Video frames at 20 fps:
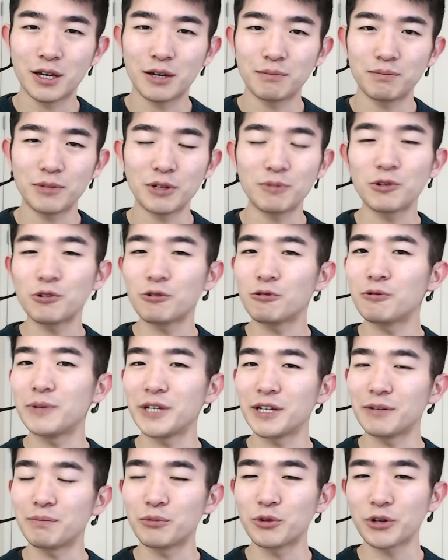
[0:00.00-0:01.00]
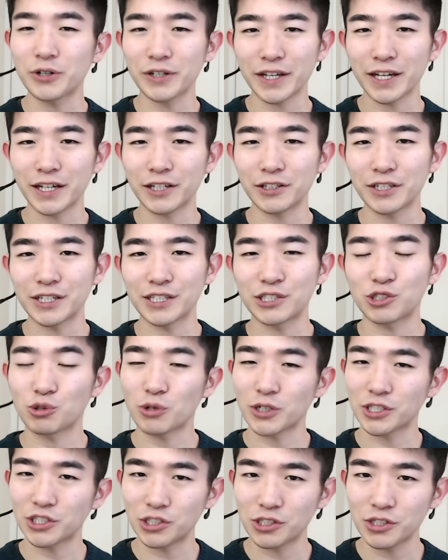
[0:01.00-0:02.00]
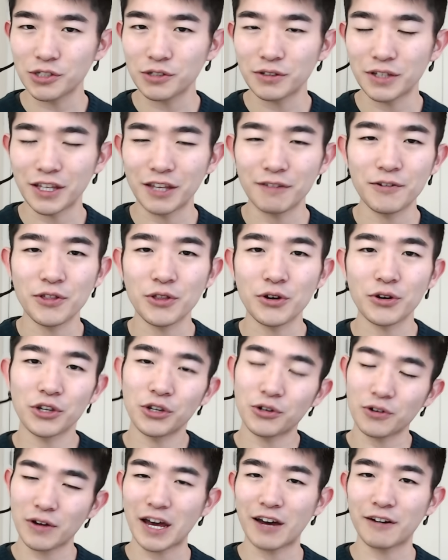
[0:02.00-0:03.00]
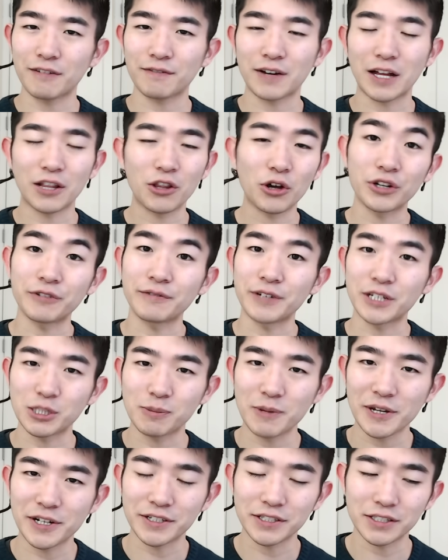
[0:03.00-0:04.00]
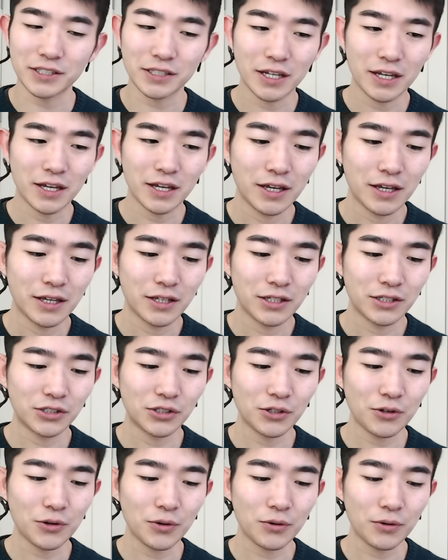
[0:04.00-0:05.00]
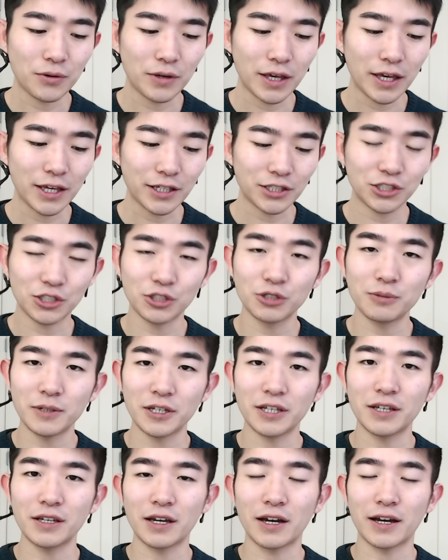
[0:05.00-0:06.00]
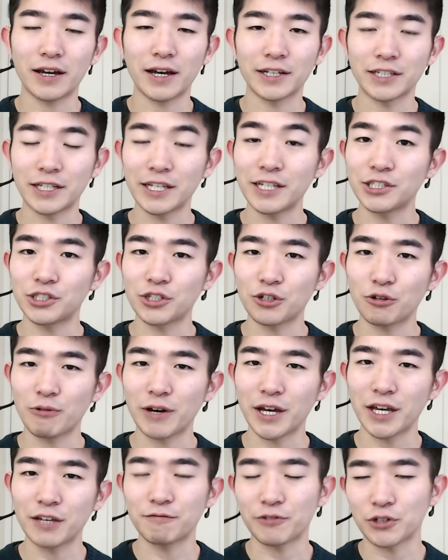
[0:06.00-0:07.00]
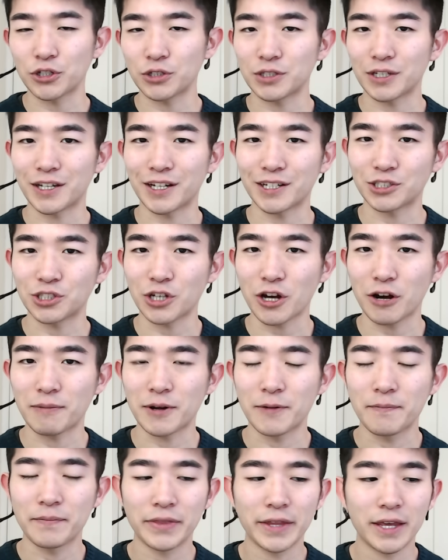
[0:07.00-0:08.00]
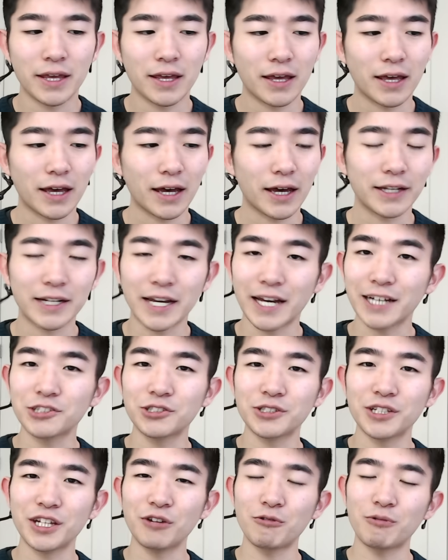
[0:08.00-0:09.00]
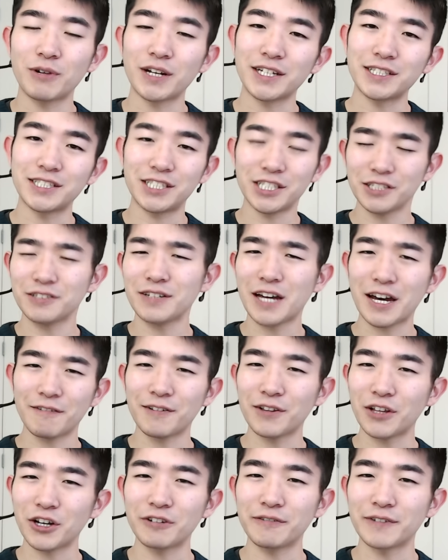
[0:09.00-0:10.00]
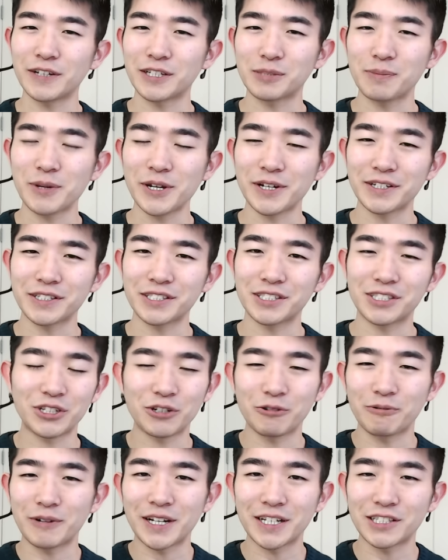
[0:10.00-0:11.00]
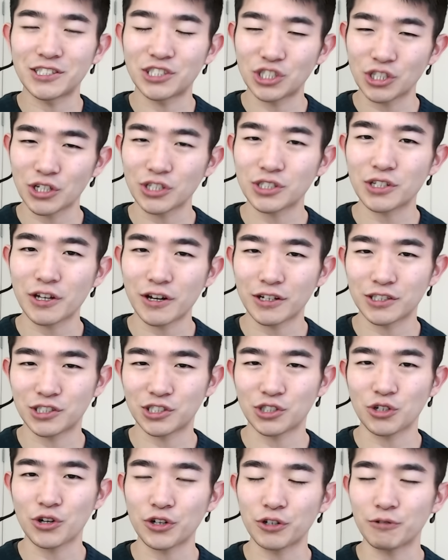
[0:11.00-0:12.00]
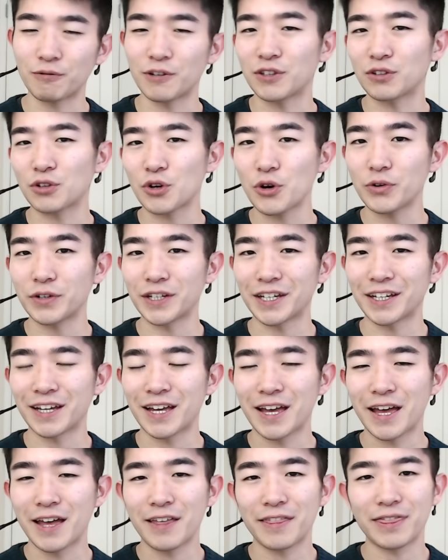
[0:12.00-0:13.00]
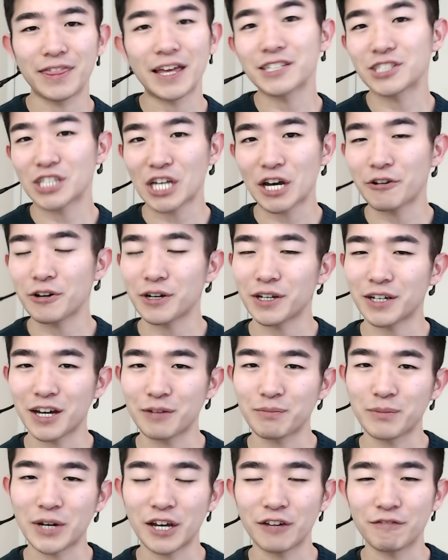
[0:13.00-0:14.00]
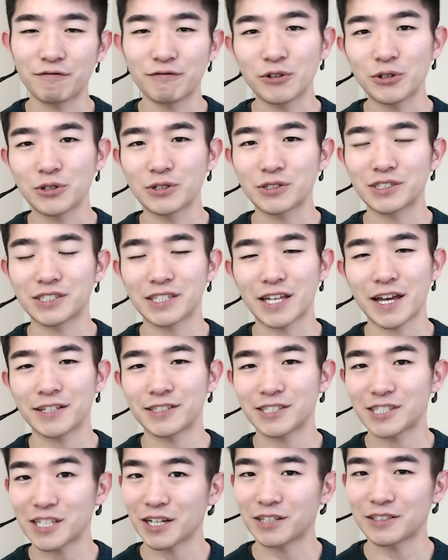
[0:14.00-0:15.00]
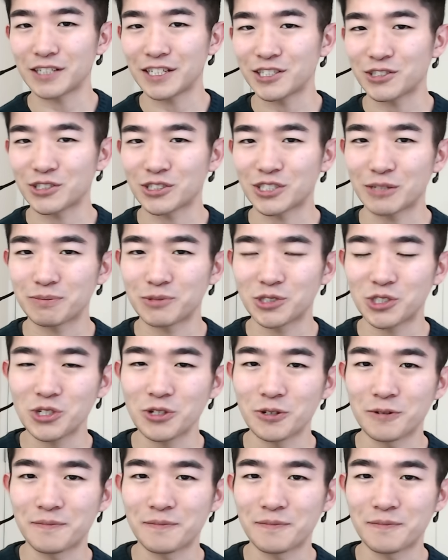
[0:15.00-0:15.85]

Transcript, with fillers: people will be more likely to trust you even though you don't have a lot of experience. So it should be an easier way for you to get a job. And actually, when I didn't have a lot of experience, when I just got started with coding, that's how I got my first and second internships too.